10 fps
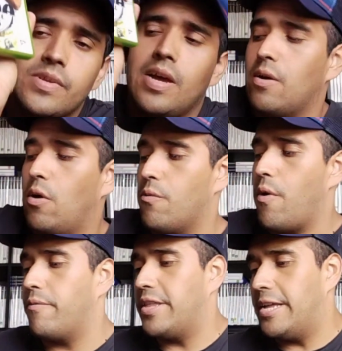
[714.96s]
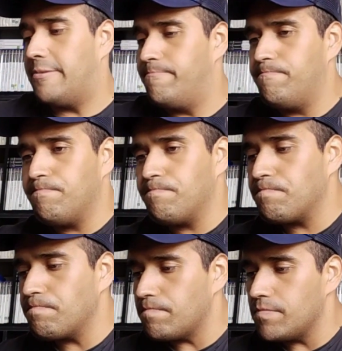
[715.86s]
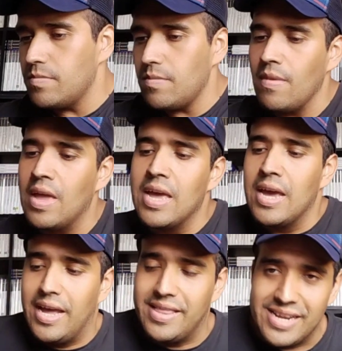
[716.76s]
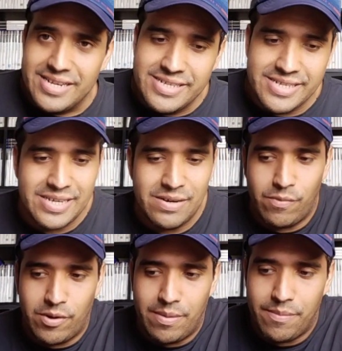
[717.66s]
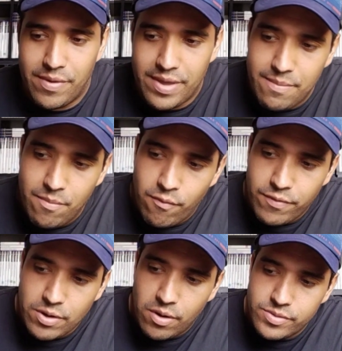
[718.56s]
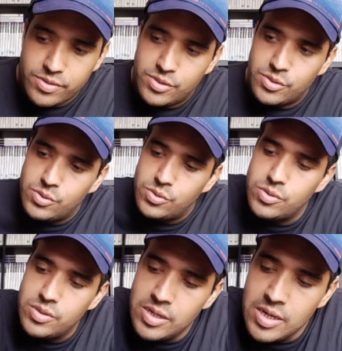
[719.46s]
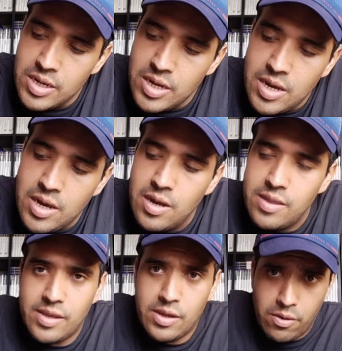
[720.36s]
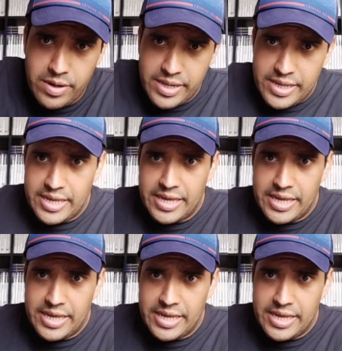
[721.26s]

Can't go wrong with that. And then we're gonna be moving on to the only